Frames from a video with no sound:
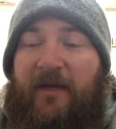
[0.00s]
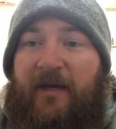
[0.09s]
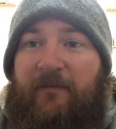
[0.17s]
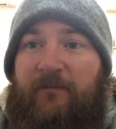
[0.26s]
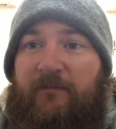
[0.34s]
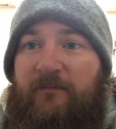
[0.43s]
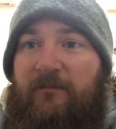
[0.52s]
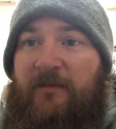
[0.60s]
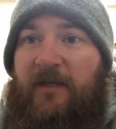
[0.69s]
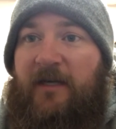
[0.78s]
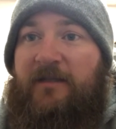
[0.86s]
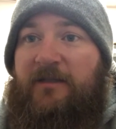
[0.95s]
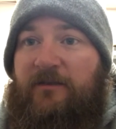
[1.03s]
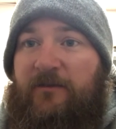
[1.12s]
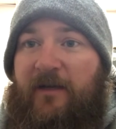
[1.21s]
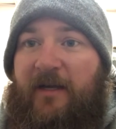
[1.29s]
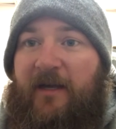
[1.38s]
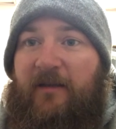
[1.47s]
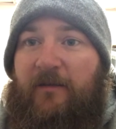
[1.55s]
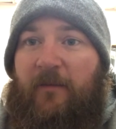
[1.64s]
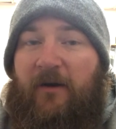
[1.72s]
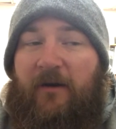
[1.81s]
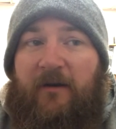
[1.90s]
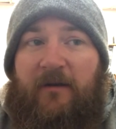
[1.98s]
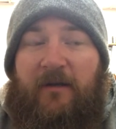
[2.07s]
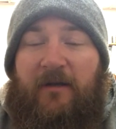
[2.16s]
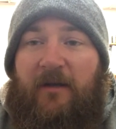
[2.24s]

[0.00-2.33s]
that doesn't drink at the bar